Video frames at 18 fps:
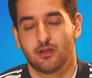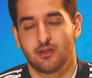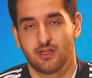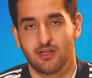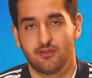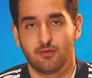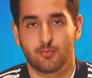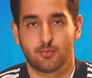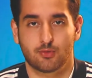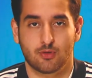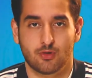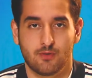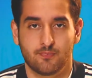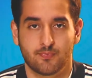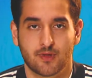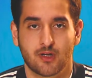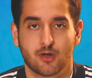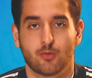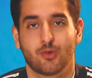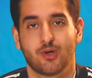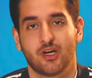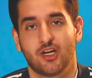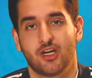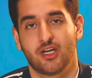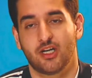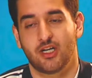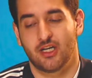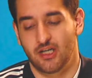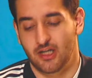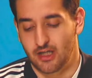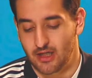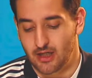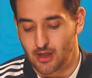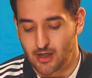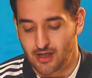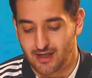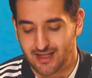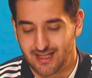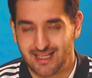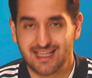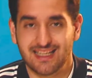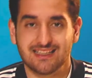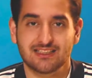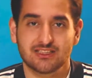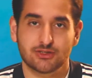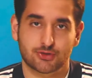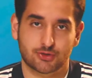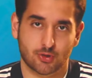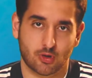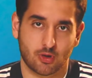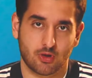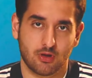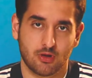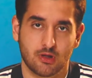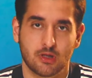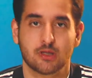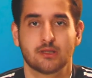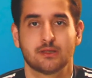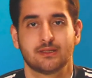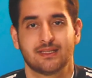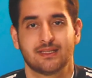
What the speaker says: Liverpool were in control